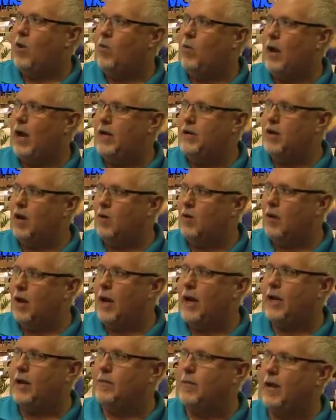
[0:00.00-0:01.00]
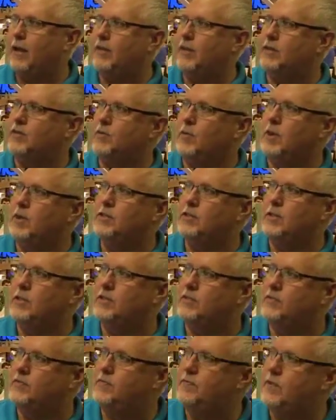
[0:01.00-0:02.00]
What I don't like about this one is
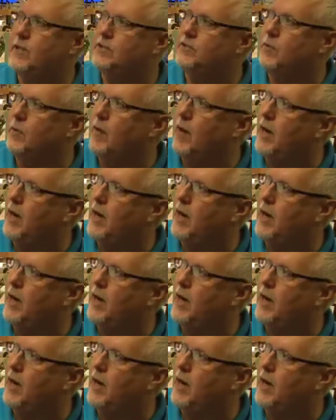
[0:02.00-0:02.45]
this, this one